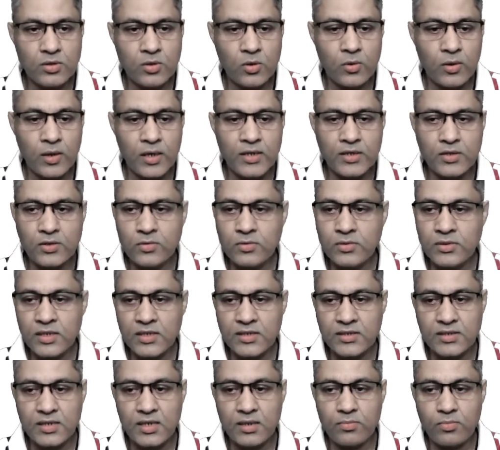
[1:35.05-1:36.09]
totaling to
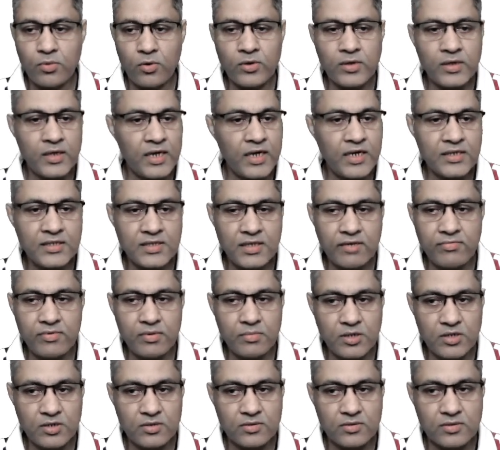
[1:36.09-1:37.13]

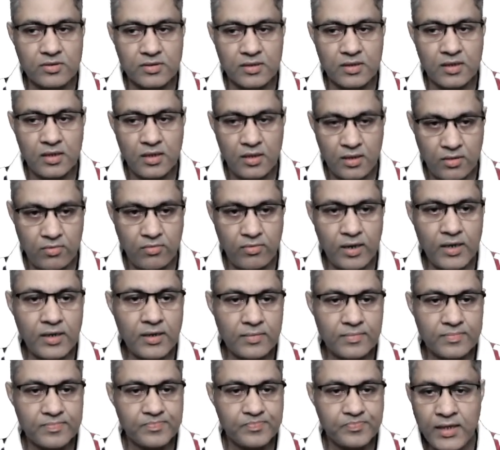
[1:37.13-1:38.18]
16.87 meters,
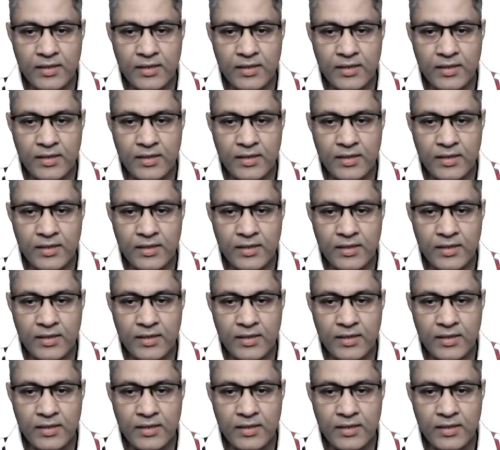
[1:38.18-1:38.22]
right?